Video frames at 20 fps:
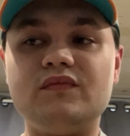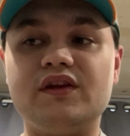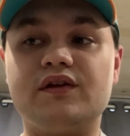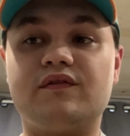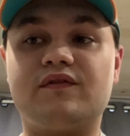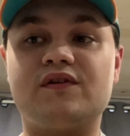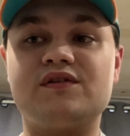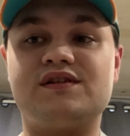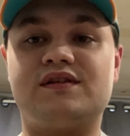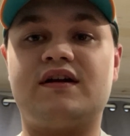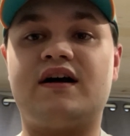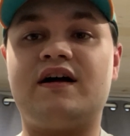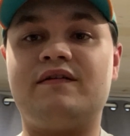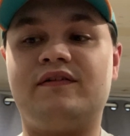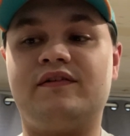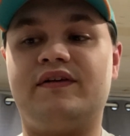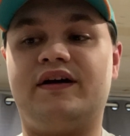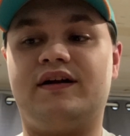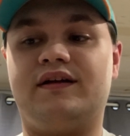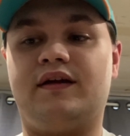first half
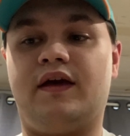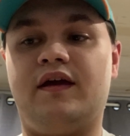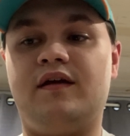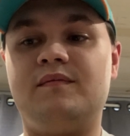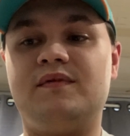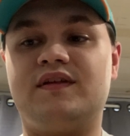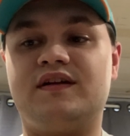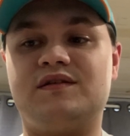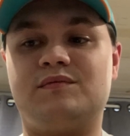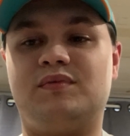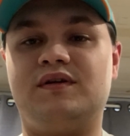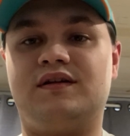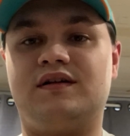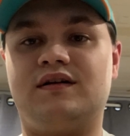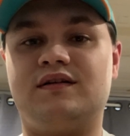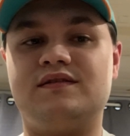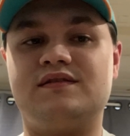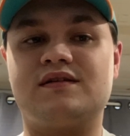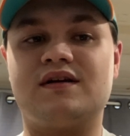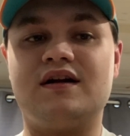of that game, and that's
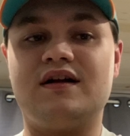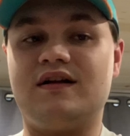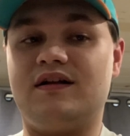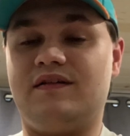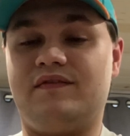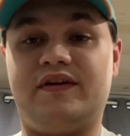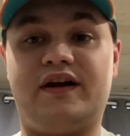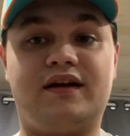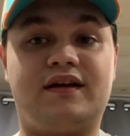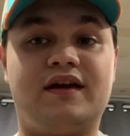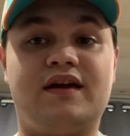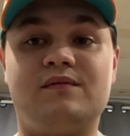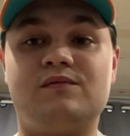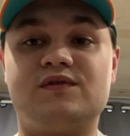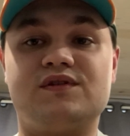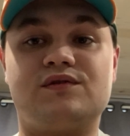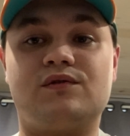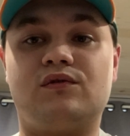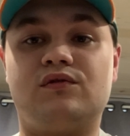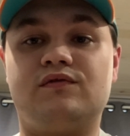because that game
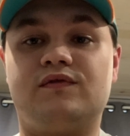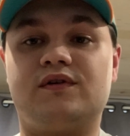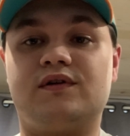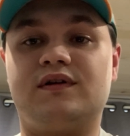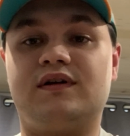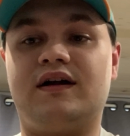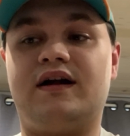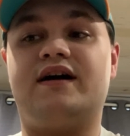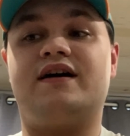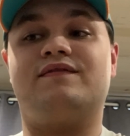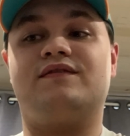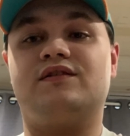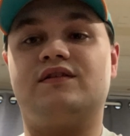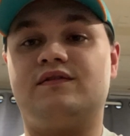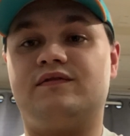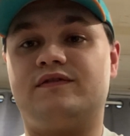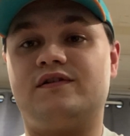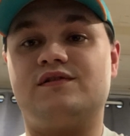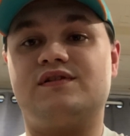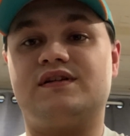was over after the
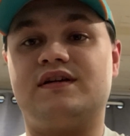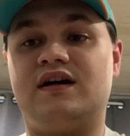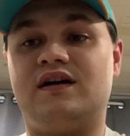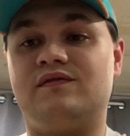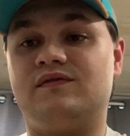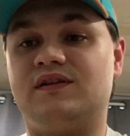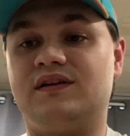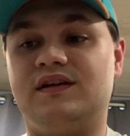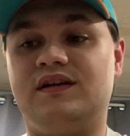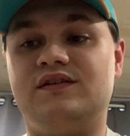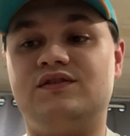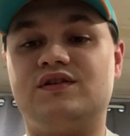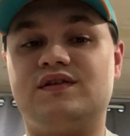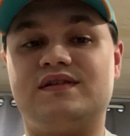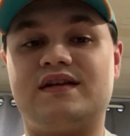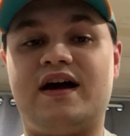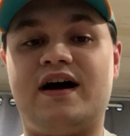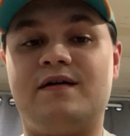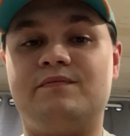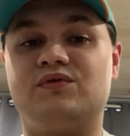first half. Like, he just
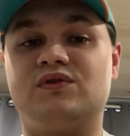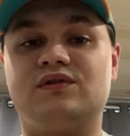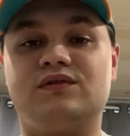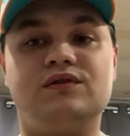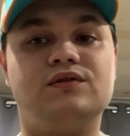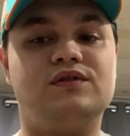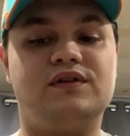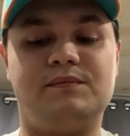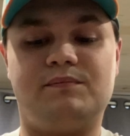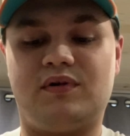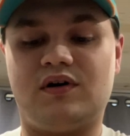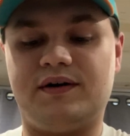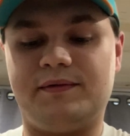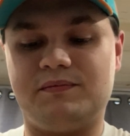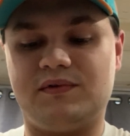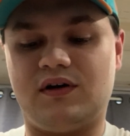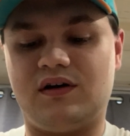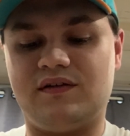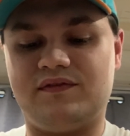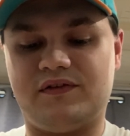absolutely
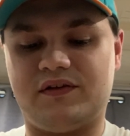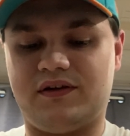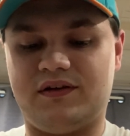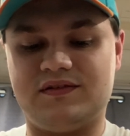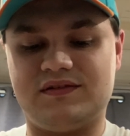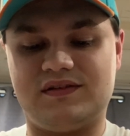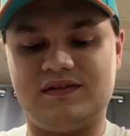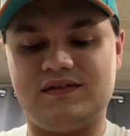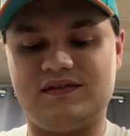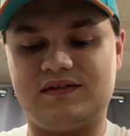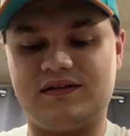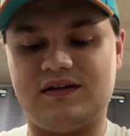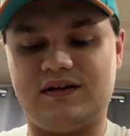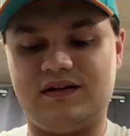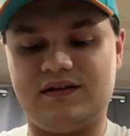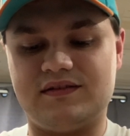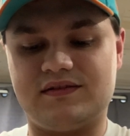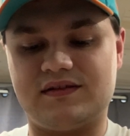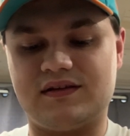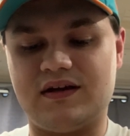popped off against these
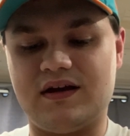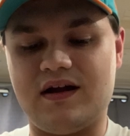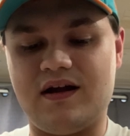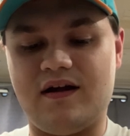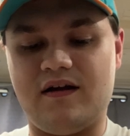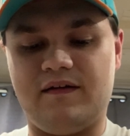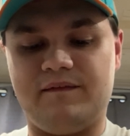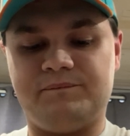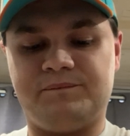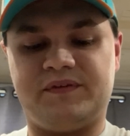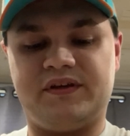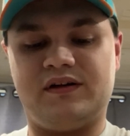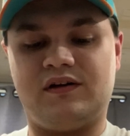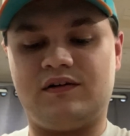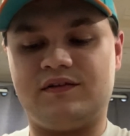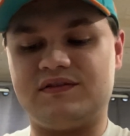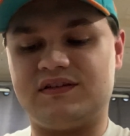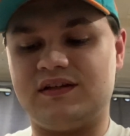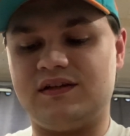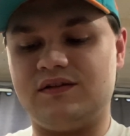guys. And
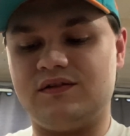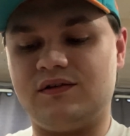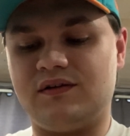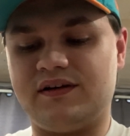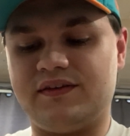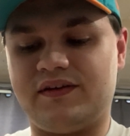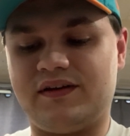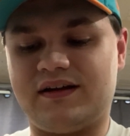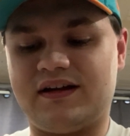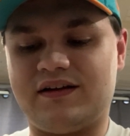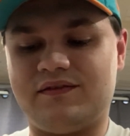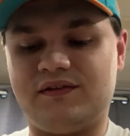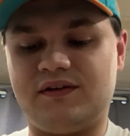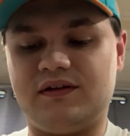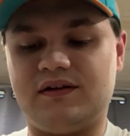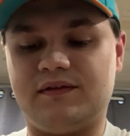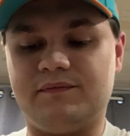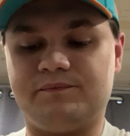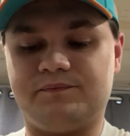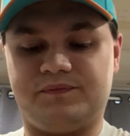obviously, I think having
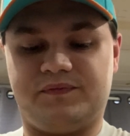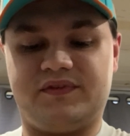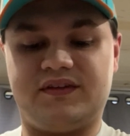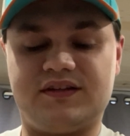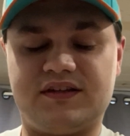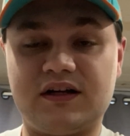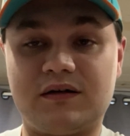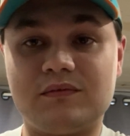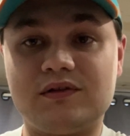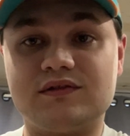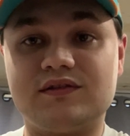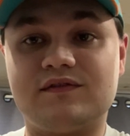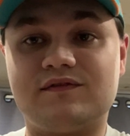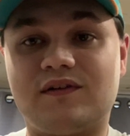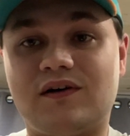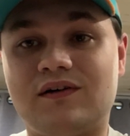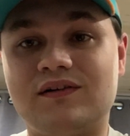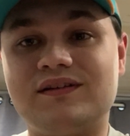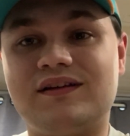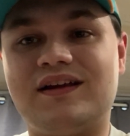the double
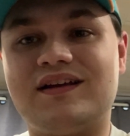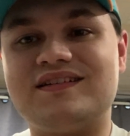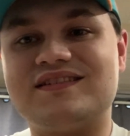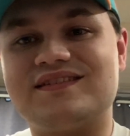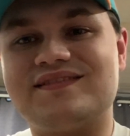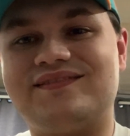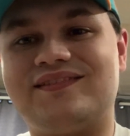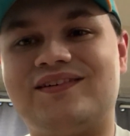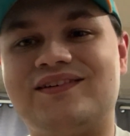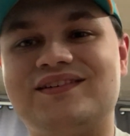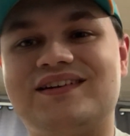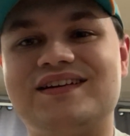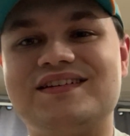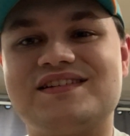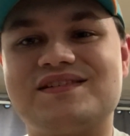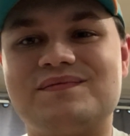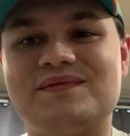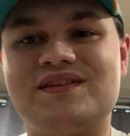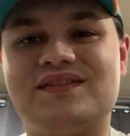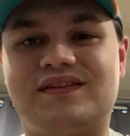Devonte
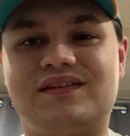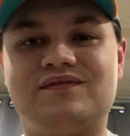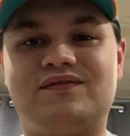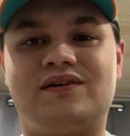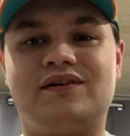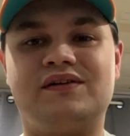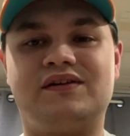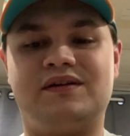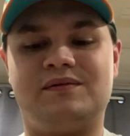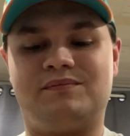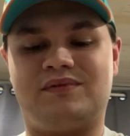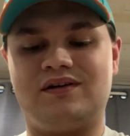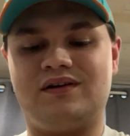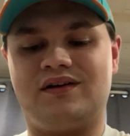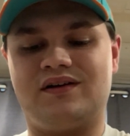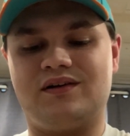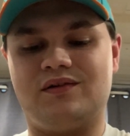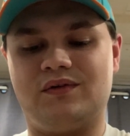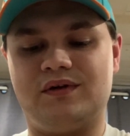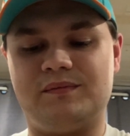Smith, Devontae
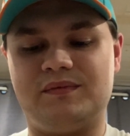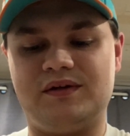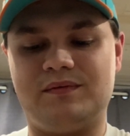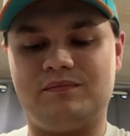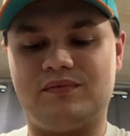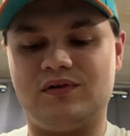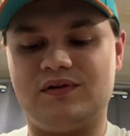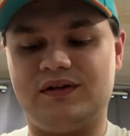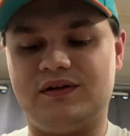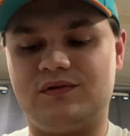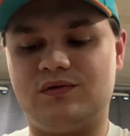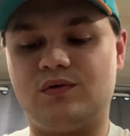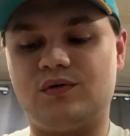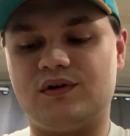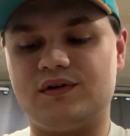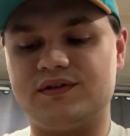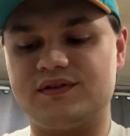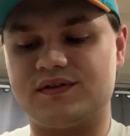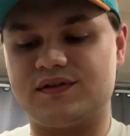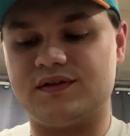Parker would be pretty
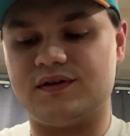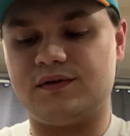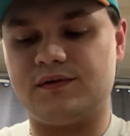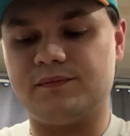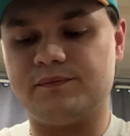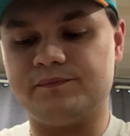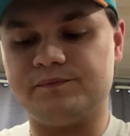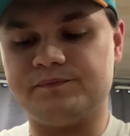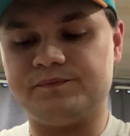cool. So